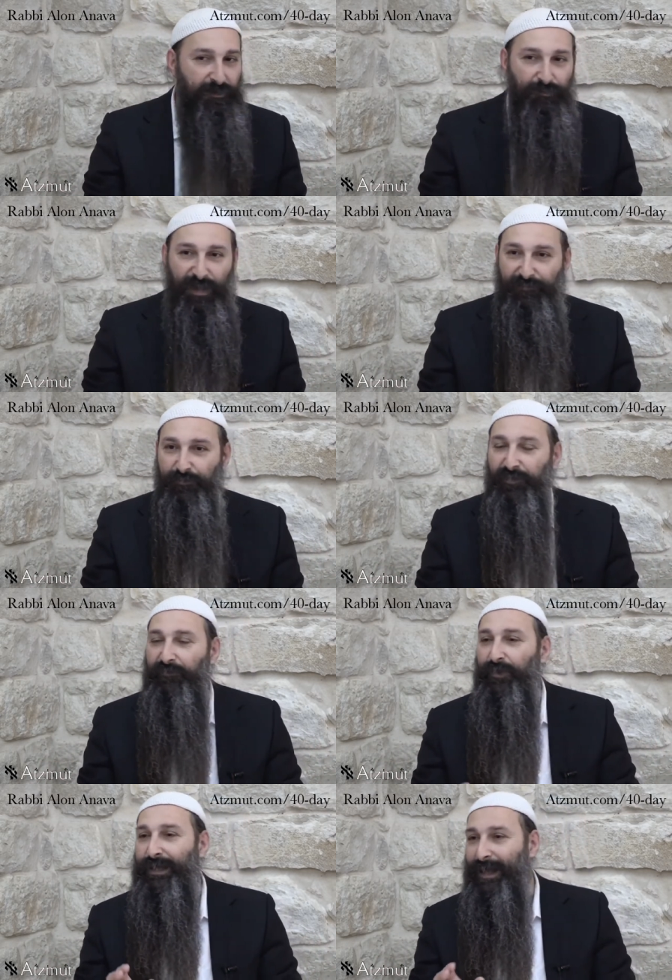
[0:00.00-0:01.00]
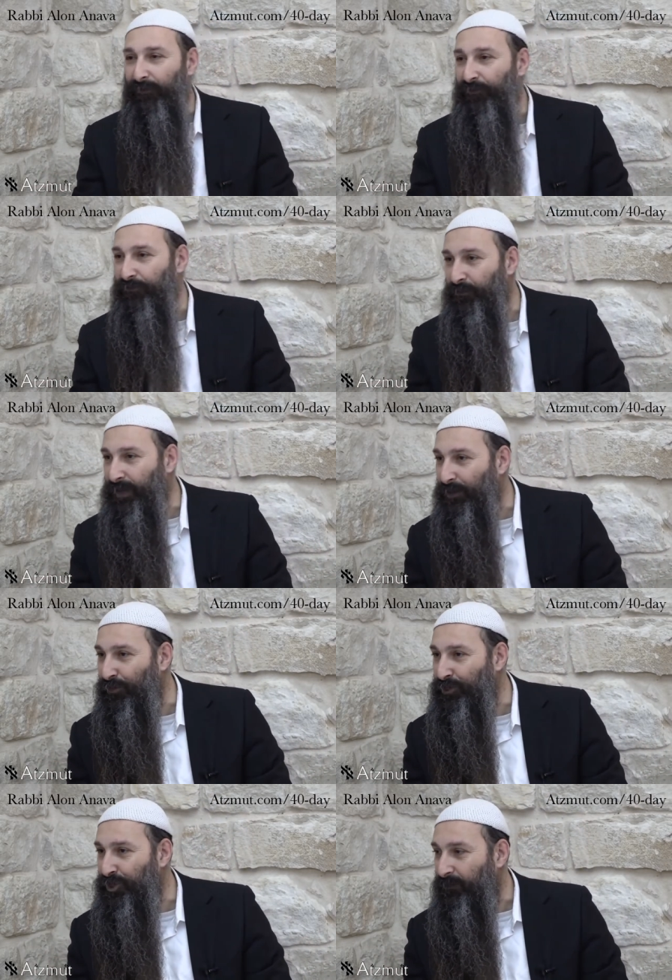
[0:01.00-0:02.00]
We have to be very careful from
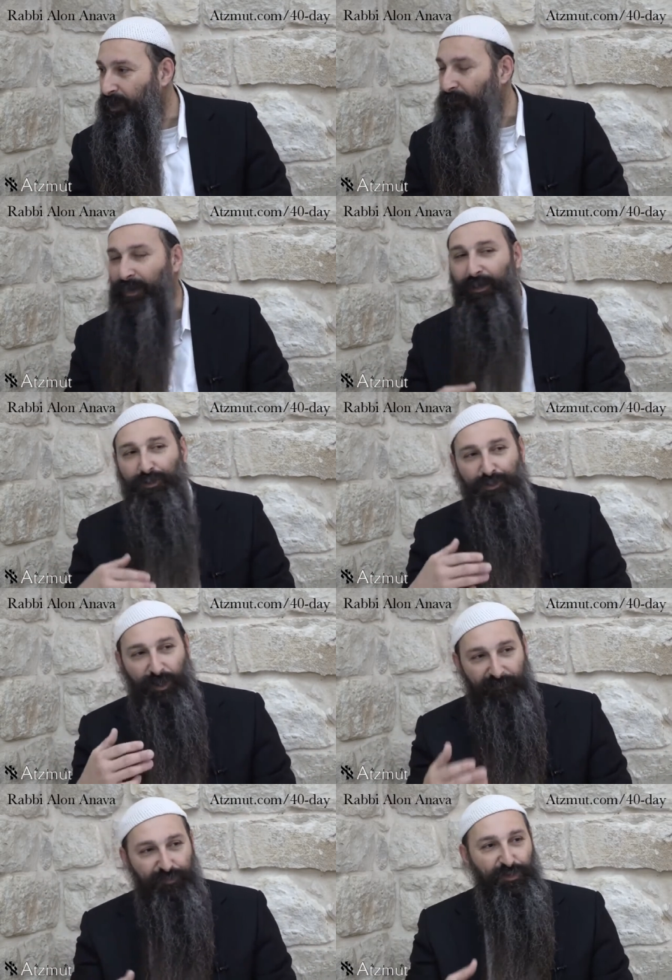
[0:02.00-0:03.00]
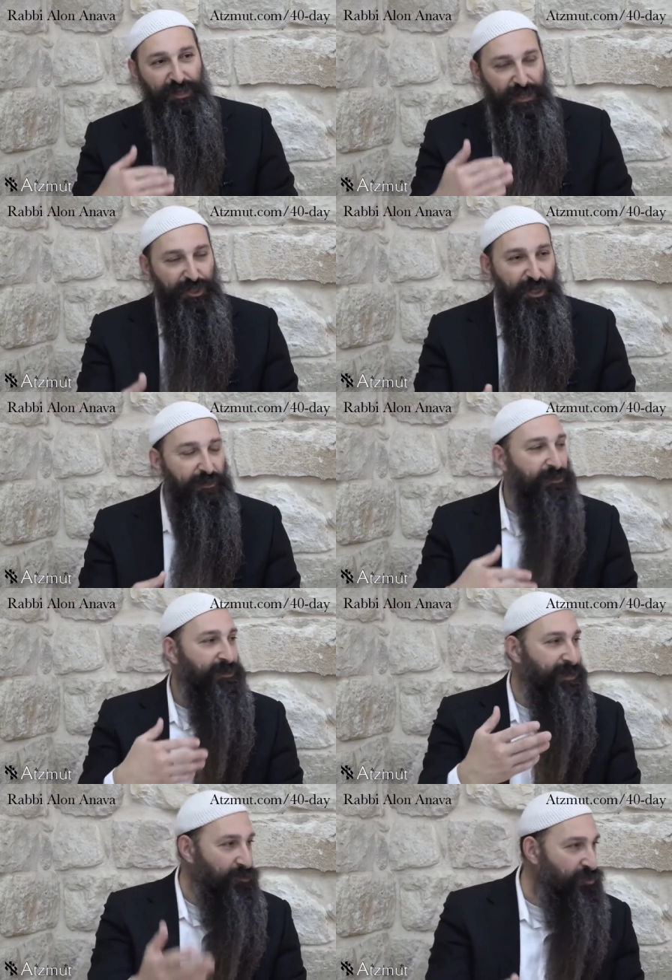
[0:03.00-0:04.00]
Chilul Hashem, but I also have to
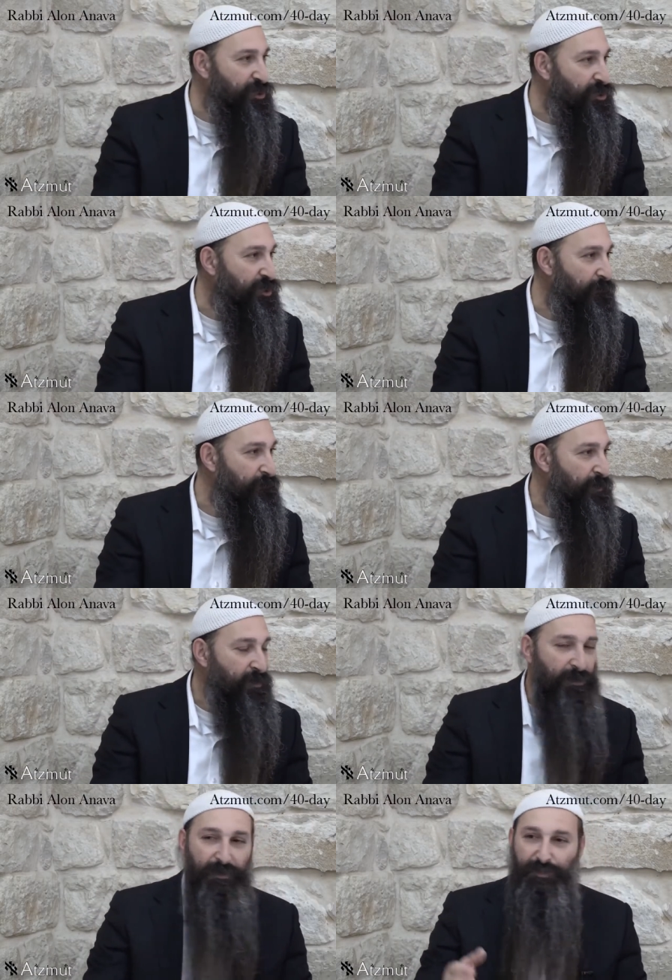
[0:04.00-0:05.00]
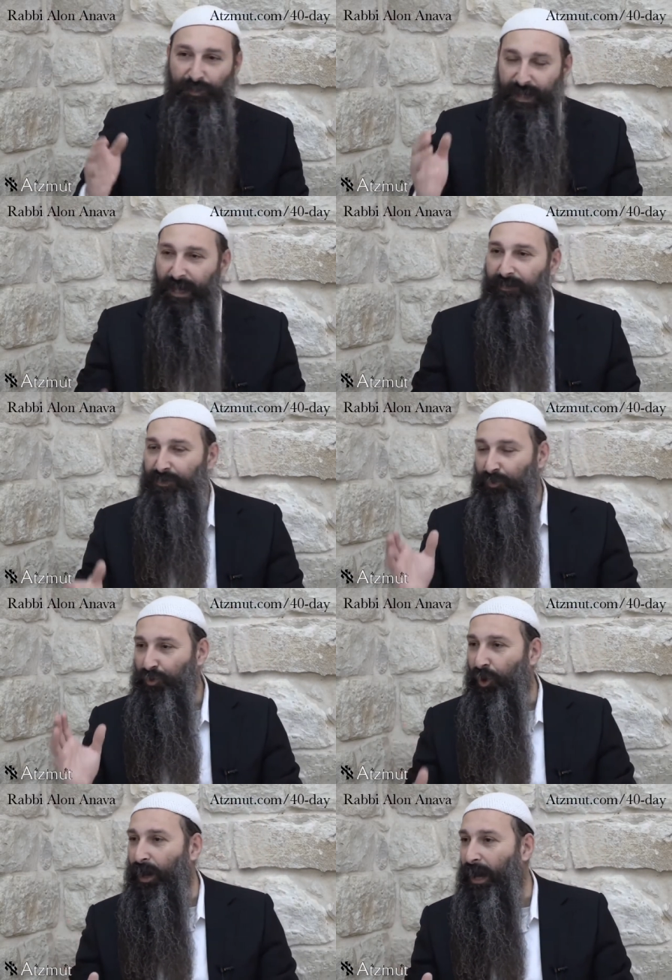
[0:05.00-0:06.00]
initiate Kiddush Hashem. So again, so
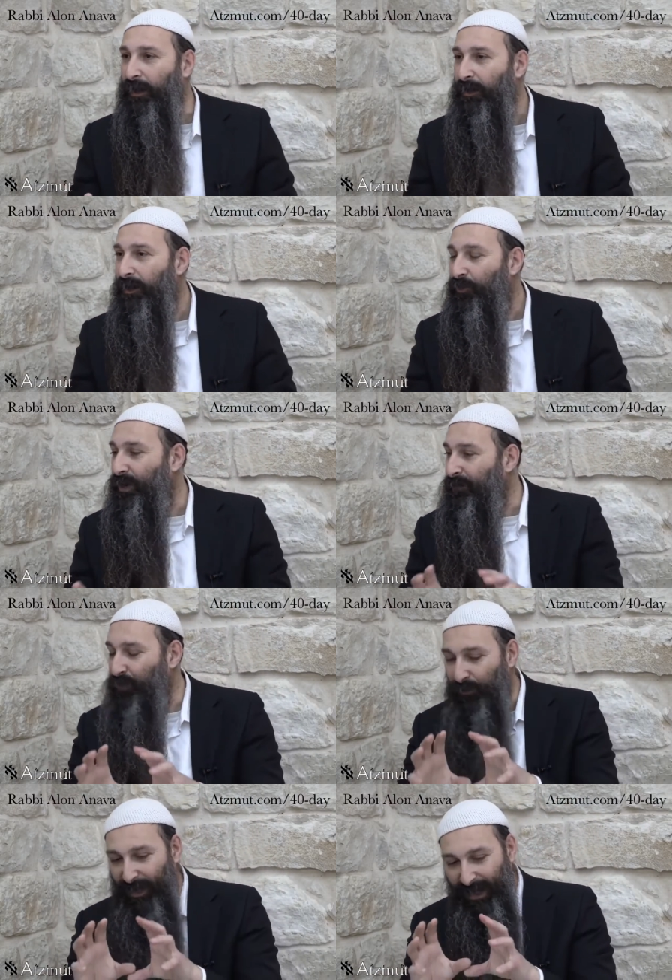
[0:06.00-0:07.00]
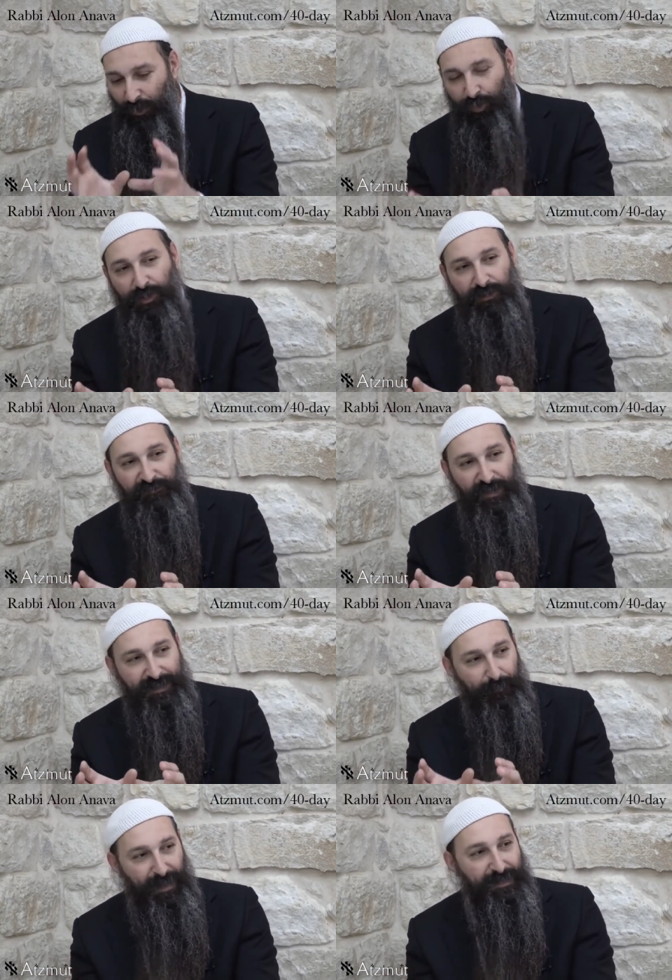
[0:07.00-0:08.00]
Korach when we want to look
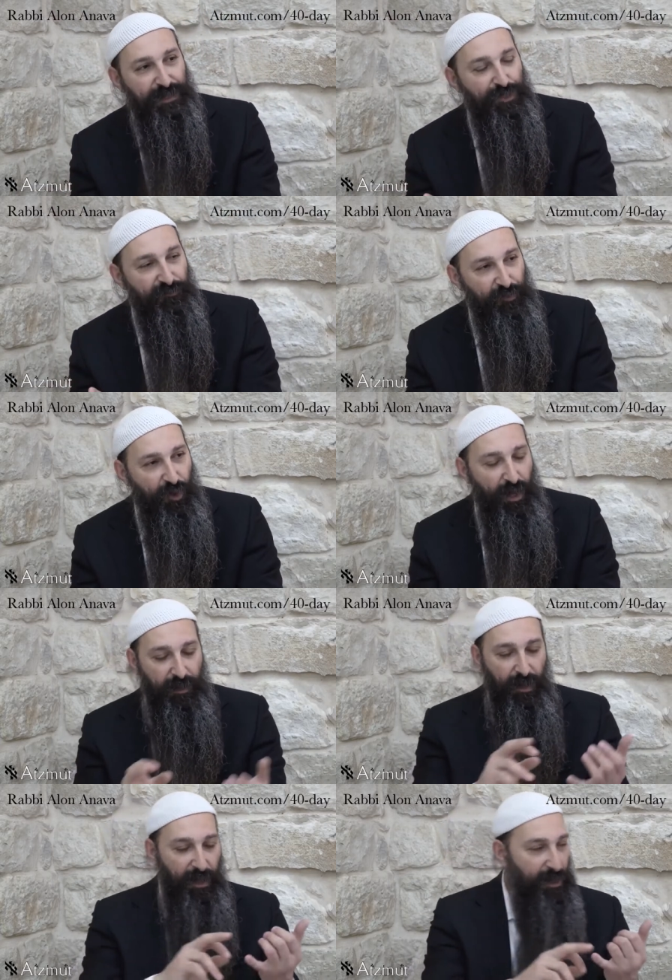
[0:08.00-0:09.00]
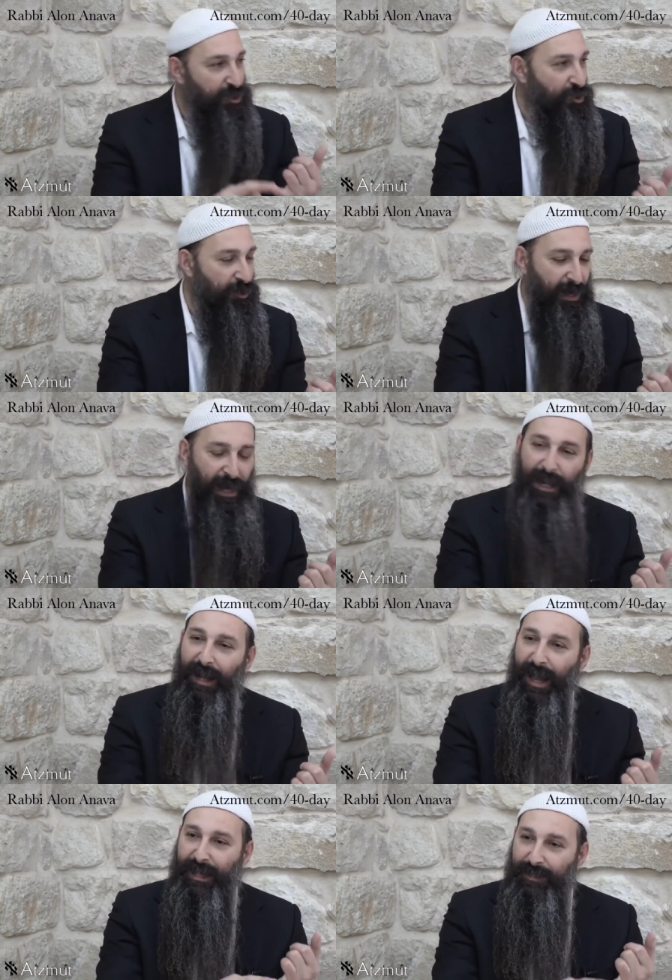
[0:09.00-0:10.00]
at the message of Korach, Lashon Hara,
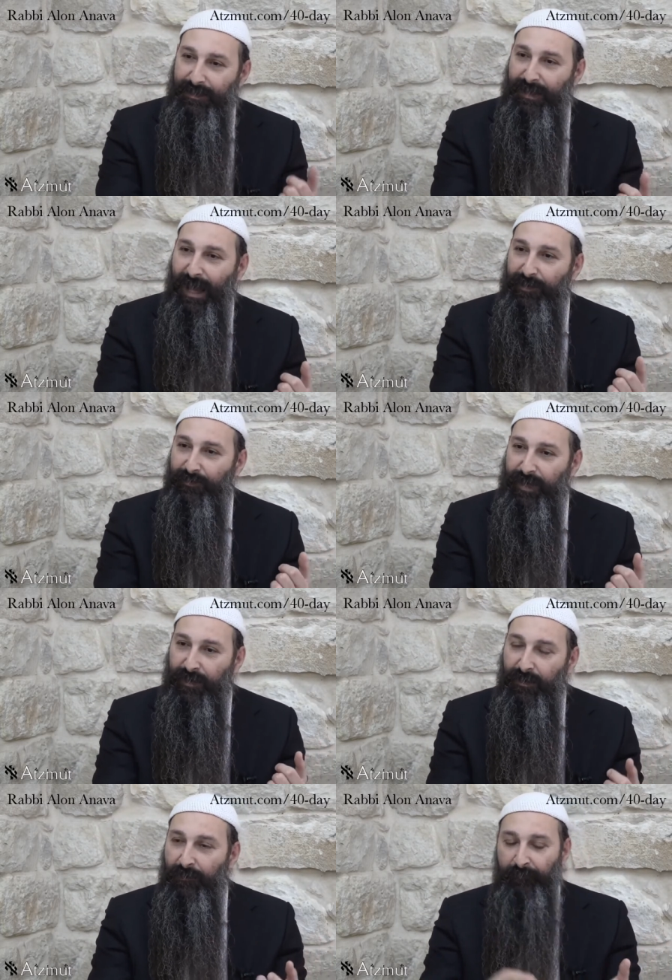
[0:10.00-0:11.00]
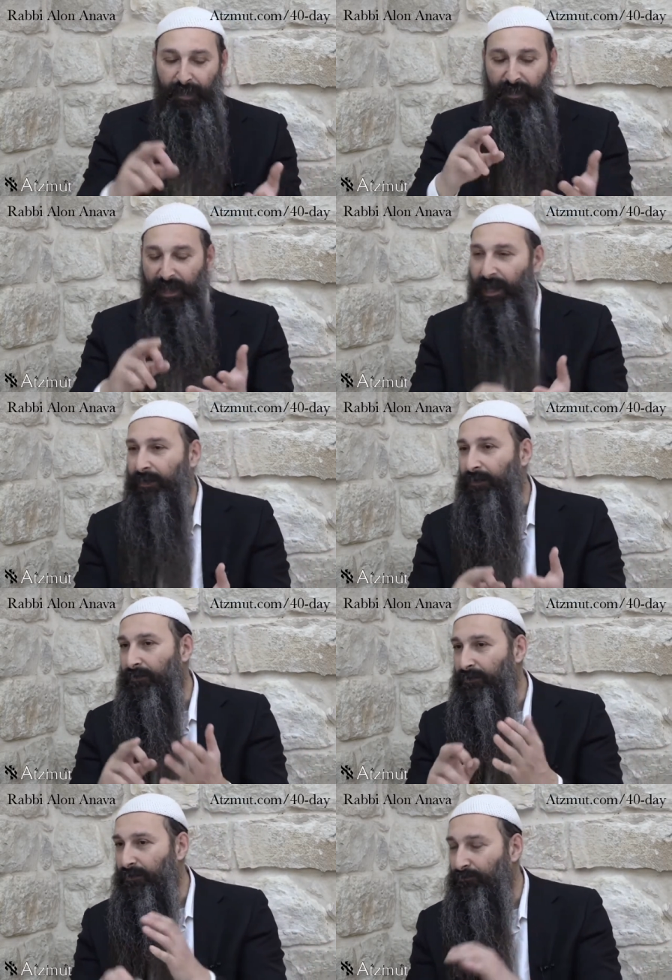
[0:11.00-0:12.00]
lying and slandering, and
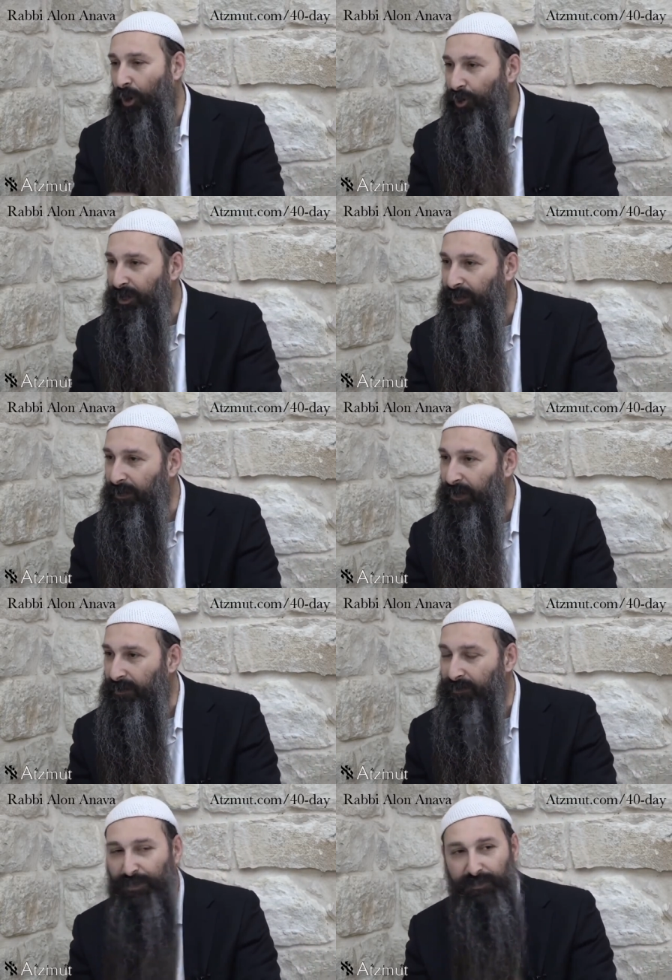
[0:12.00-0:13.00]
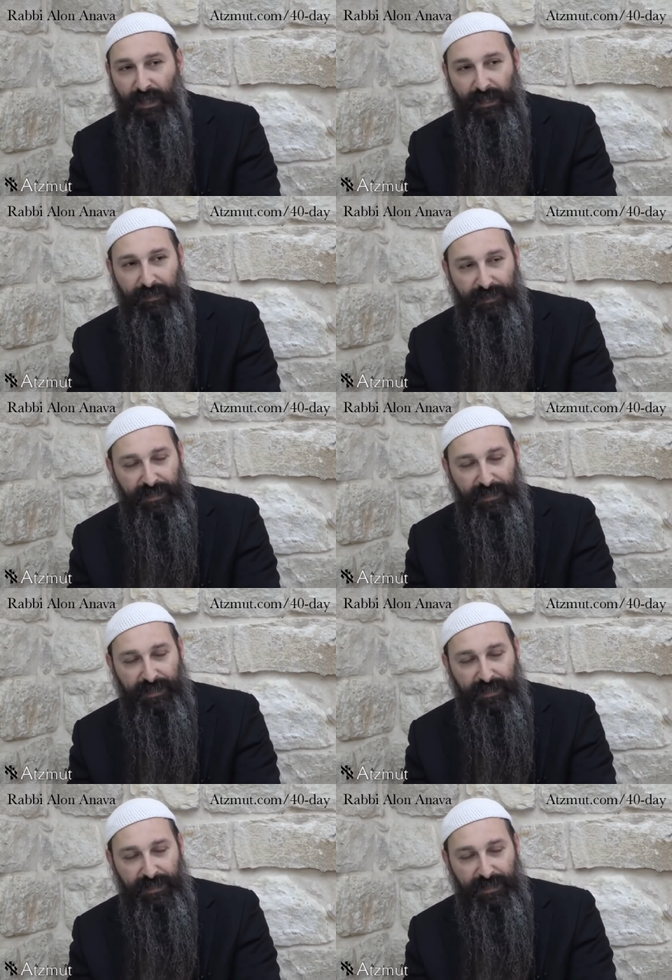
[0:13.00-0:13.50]
mocking and, des- and